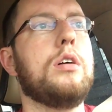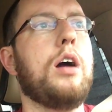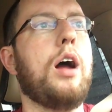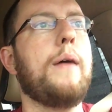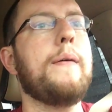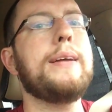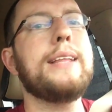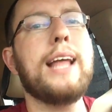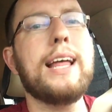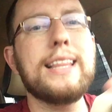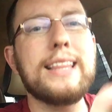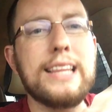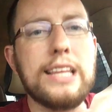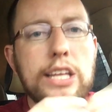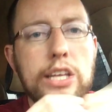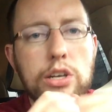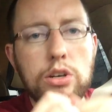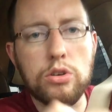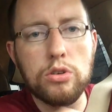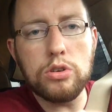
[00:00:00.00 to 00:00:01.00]
I mean, that
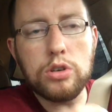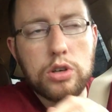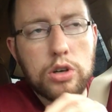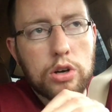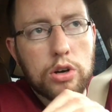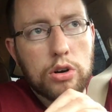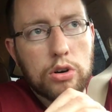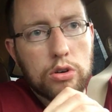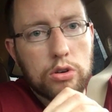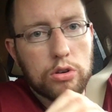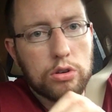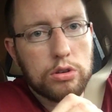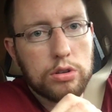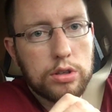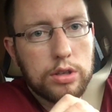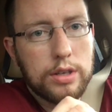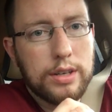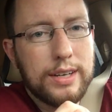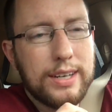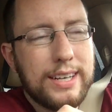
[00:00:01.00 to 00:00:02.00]
little girl,
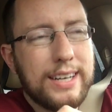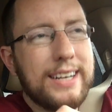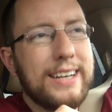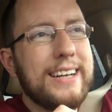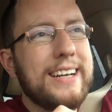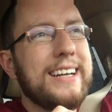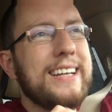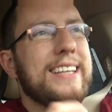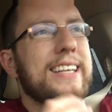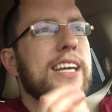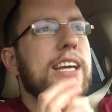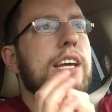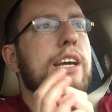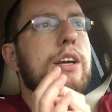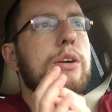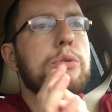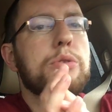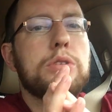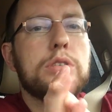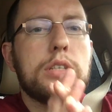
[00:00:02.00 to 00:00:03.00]
the
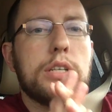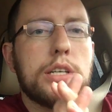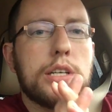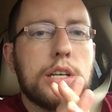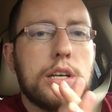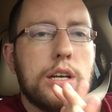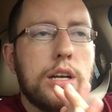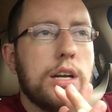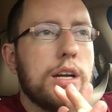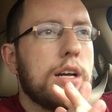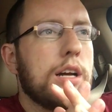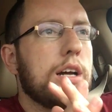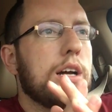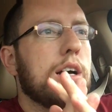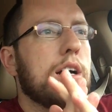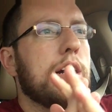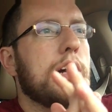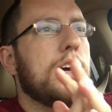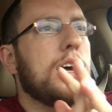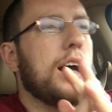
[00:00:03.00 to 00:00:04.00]
Houston
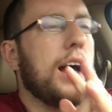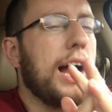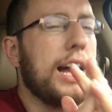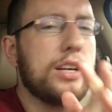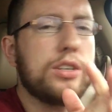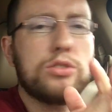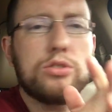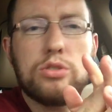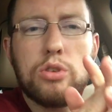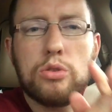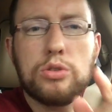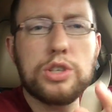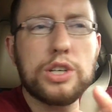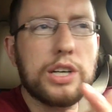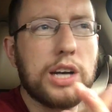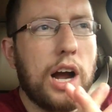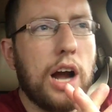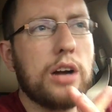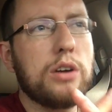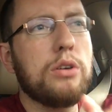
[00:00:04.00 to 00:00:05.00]
uh, Astro
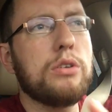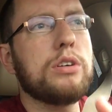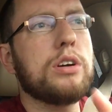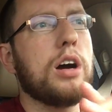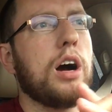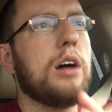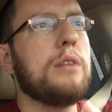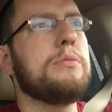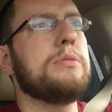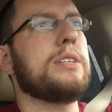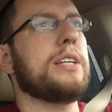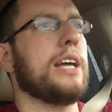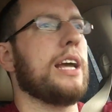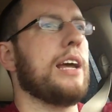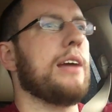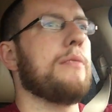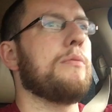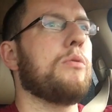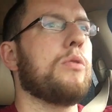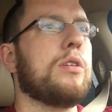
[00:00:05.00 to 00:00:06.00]
Chicago Cubs
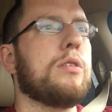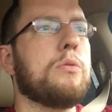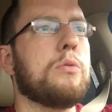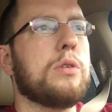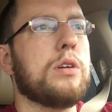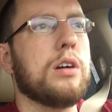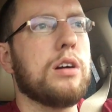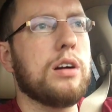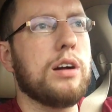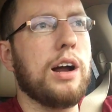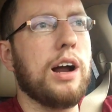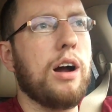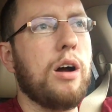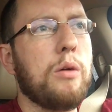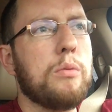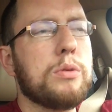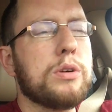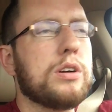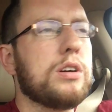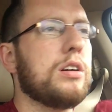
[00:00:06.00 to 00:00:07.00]
game where, where uh,
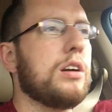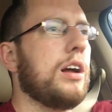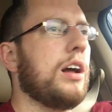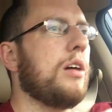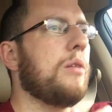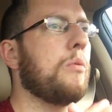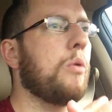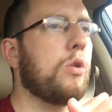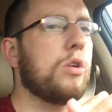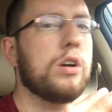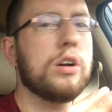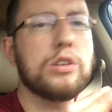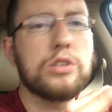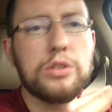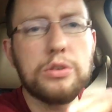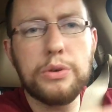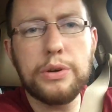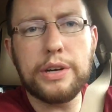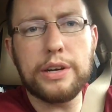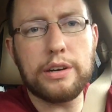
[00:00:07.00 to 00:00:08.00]
Albert Almora
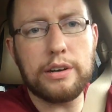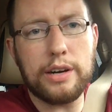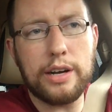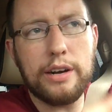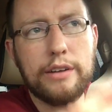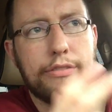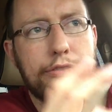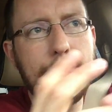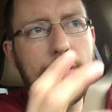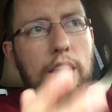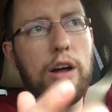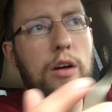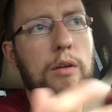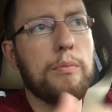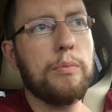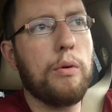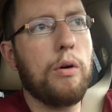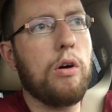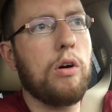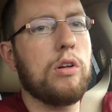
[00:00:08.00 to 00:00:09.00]
Jr. hit a foul
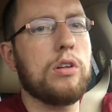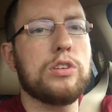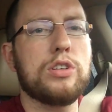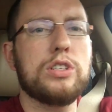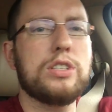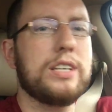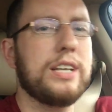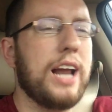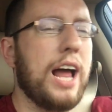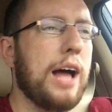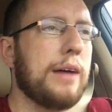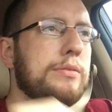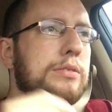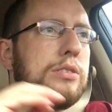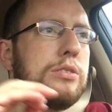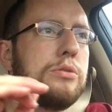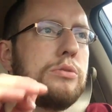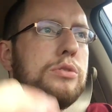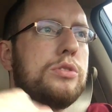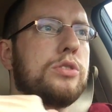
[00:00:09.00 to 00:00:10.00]
ball, just an
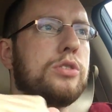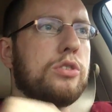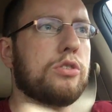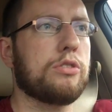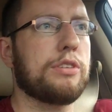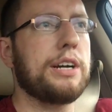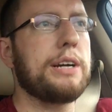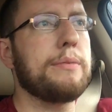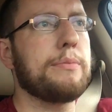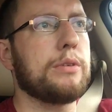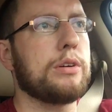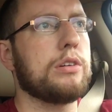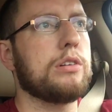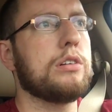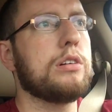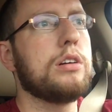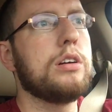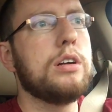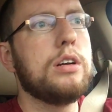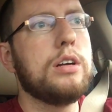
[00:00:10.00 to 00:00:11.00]
absolute screamer,